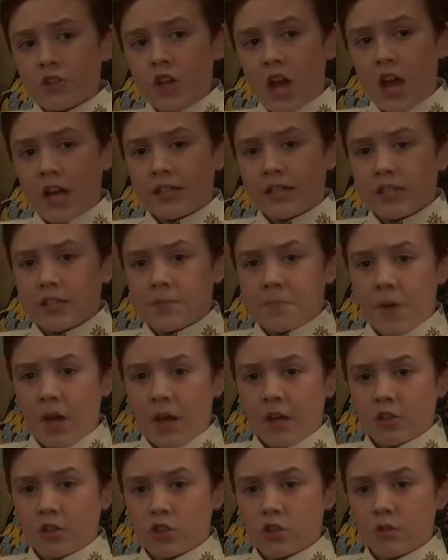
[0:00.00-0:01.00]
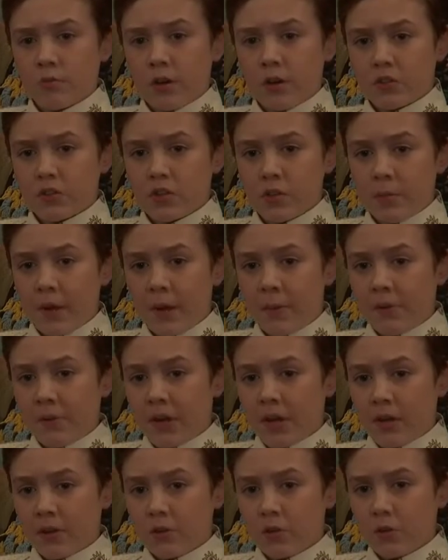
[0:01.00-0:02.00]
Jackie's back. She'll watch the baby
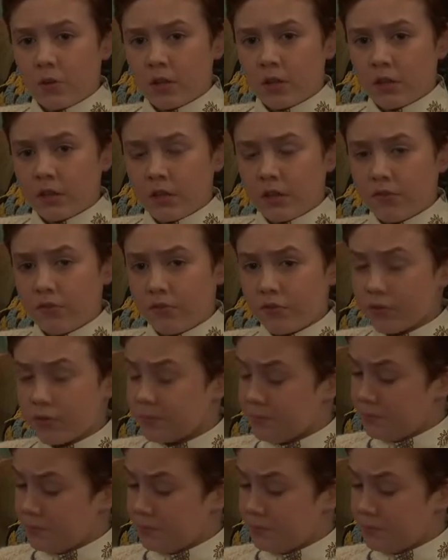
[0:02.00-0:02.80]
now. You can leave.